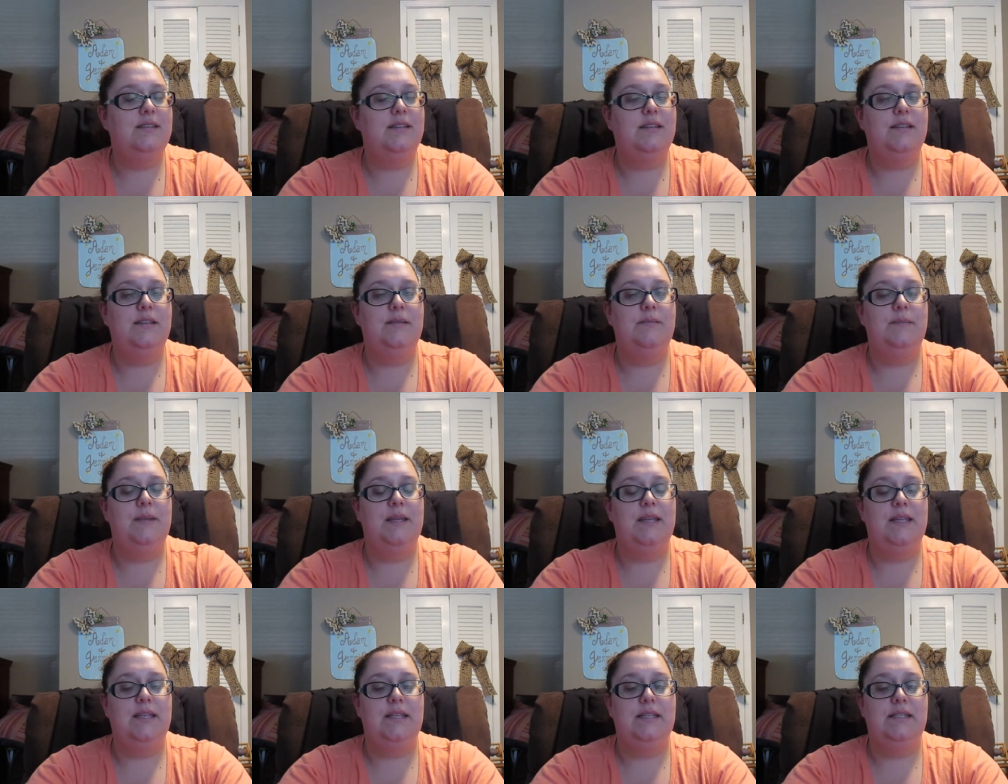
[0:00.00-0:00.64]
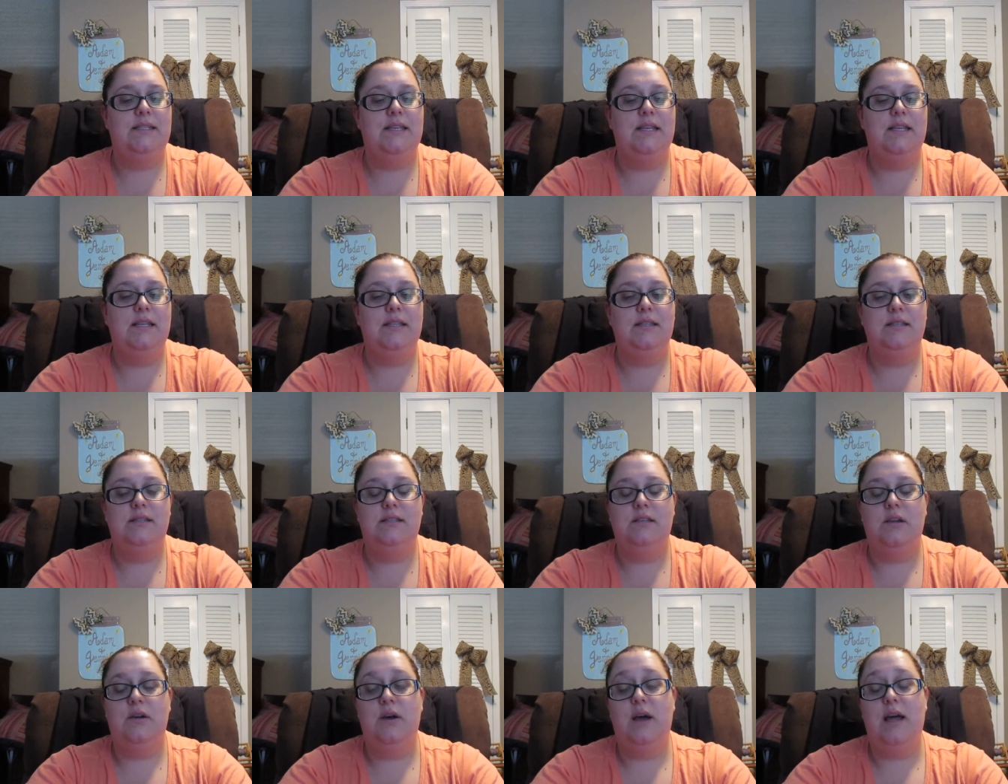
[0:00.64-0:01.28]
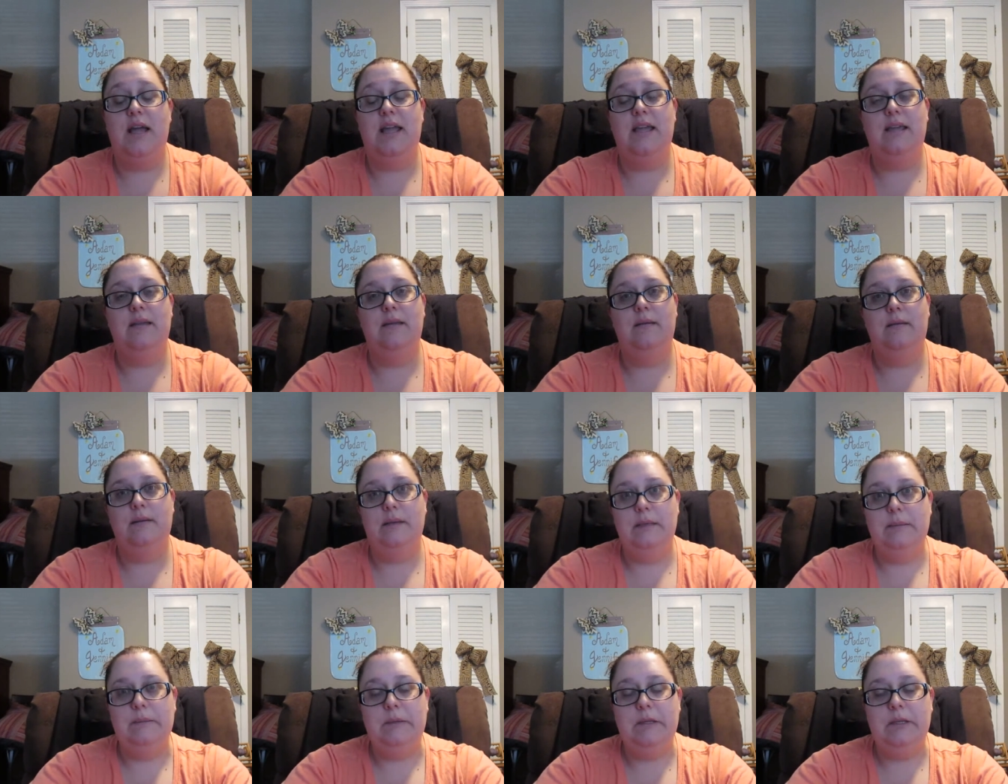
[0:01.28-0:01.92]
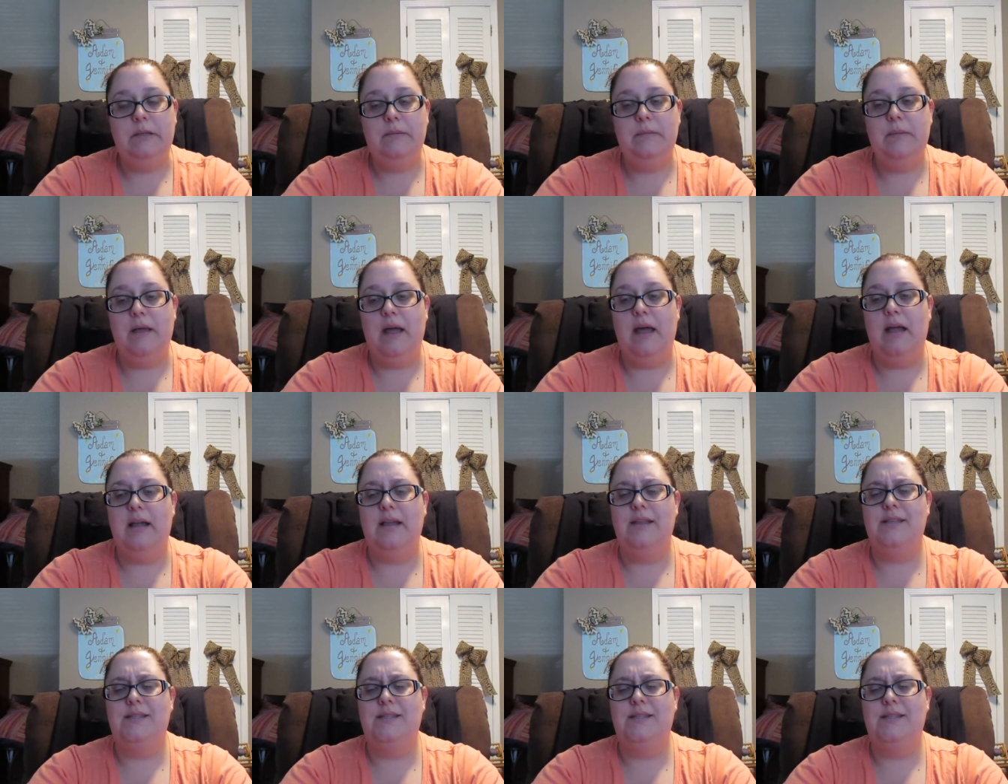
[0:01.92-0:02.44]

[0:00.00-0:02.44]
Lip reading: That didn't make any sense. So I emailed him back.